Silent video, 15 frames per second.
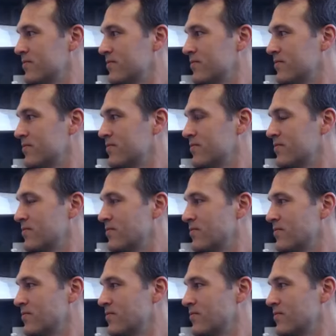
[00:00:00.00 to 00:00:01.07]

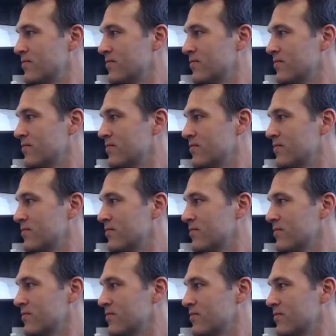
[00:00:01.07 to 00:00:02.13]

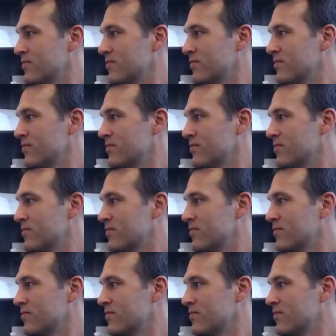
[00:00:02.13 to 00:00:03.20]

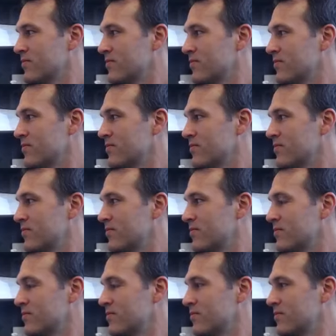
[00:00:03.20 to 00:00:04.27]

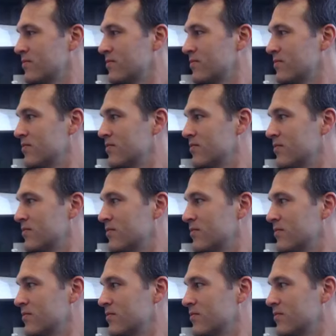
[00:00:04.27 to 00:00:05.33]

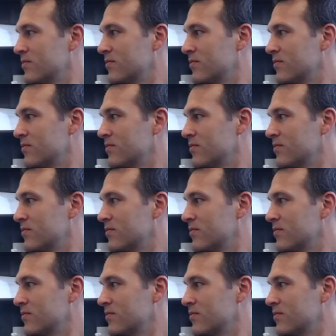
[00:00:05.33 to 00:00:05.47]
No words are spoken by the person on screen.